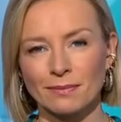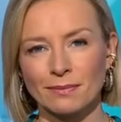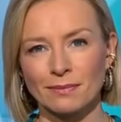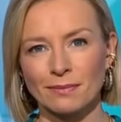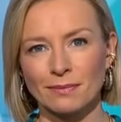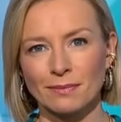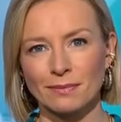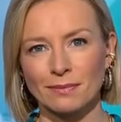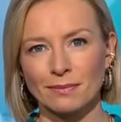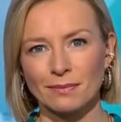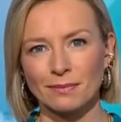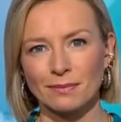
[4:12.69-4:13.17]

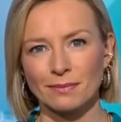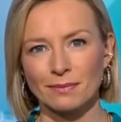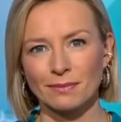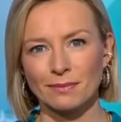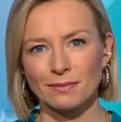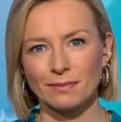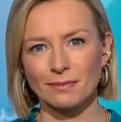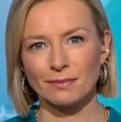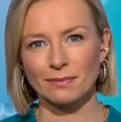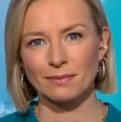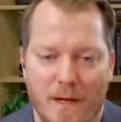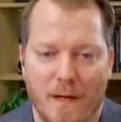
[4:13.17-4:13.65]
Absolutely. I
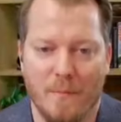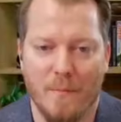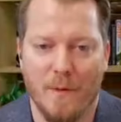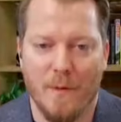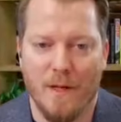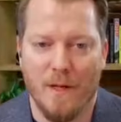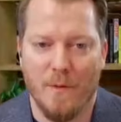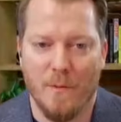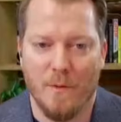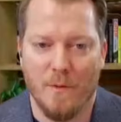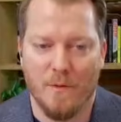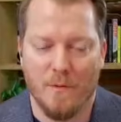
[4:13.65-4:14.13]
mean, the
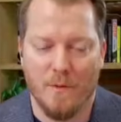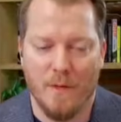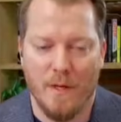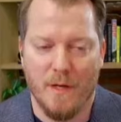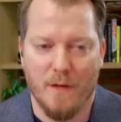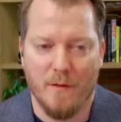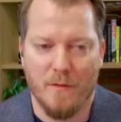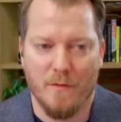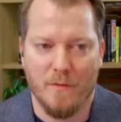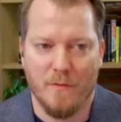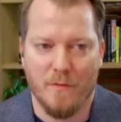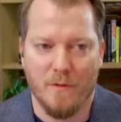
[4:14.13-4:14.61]
company was
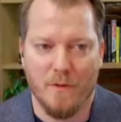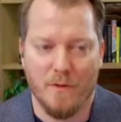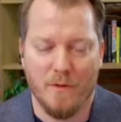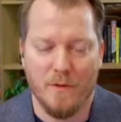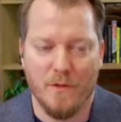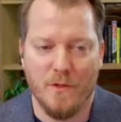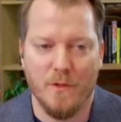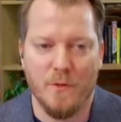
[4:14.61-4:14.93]
around for